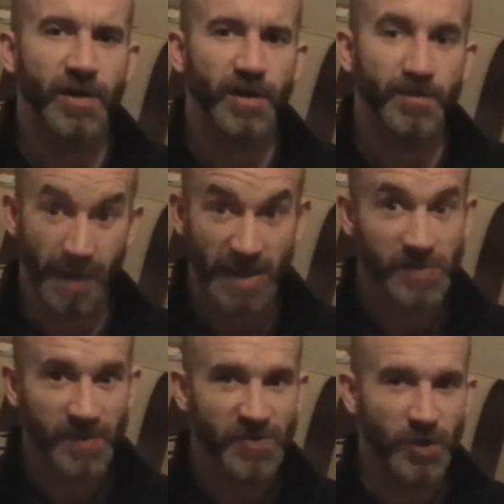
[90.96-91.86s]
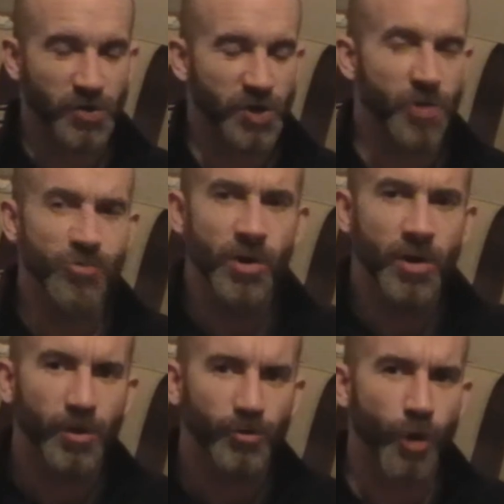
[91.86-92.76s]
Matt Smith's Doctor Who,
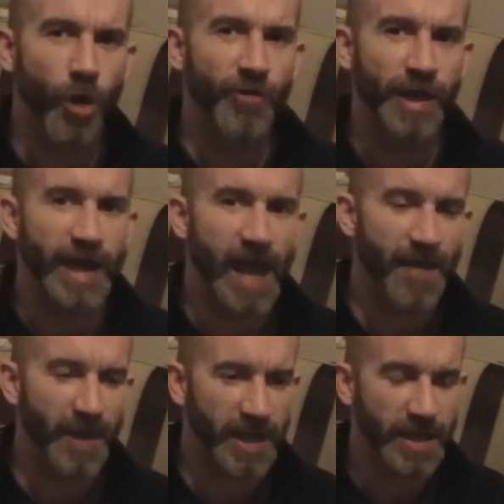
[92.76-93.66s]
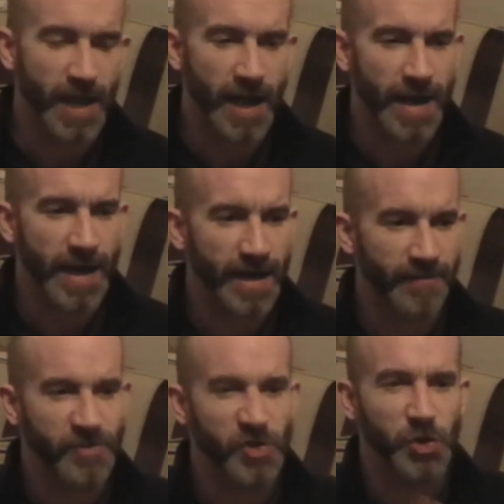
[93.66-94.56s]
Rory and Amy are
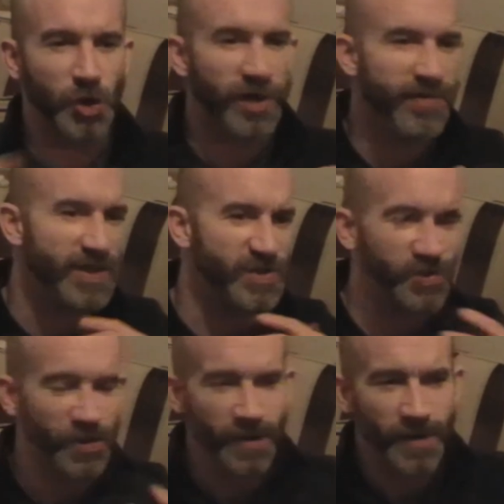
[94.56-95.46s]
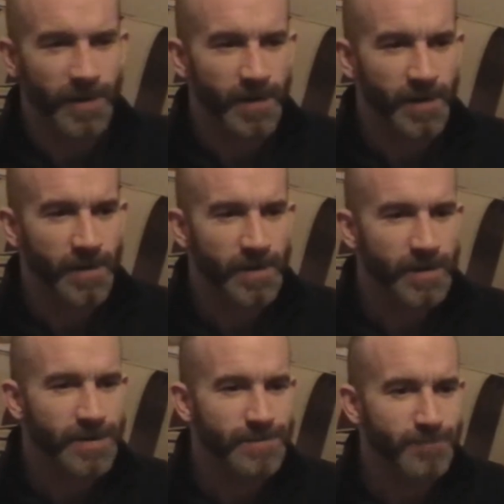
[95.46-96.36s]
stuck in this
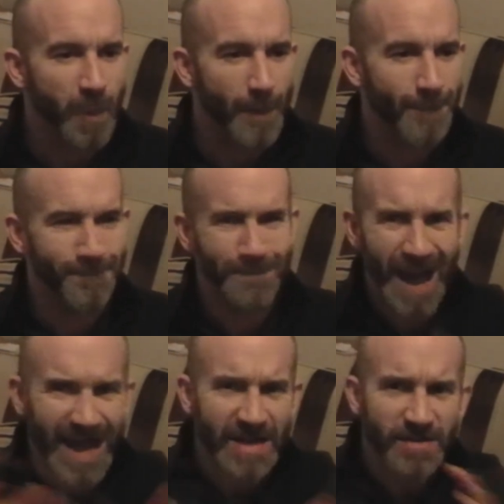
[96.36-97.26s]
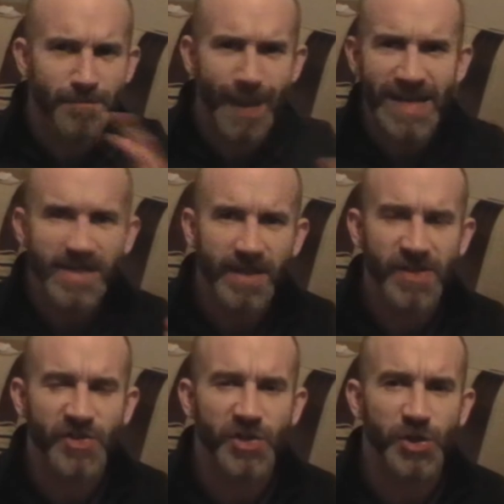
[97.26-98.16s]
mind-bending
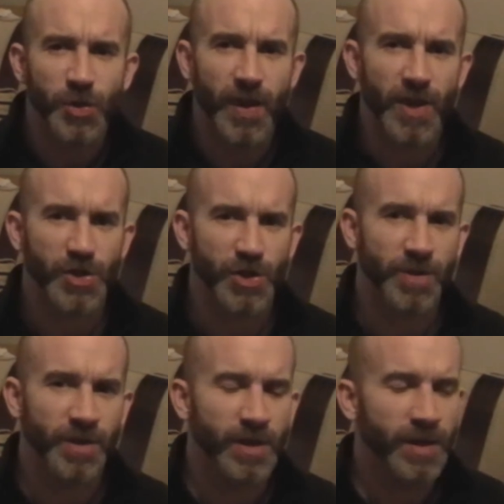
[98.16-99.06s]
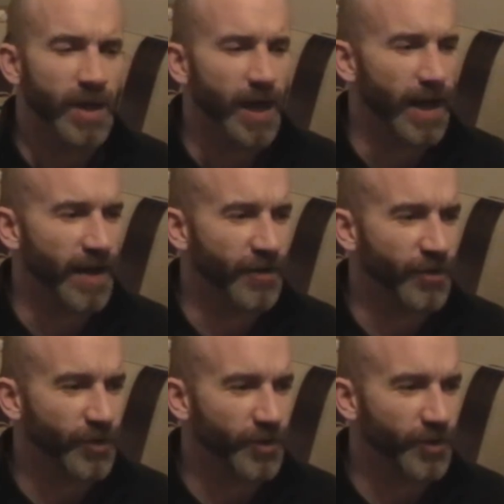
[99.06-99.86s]
situation, and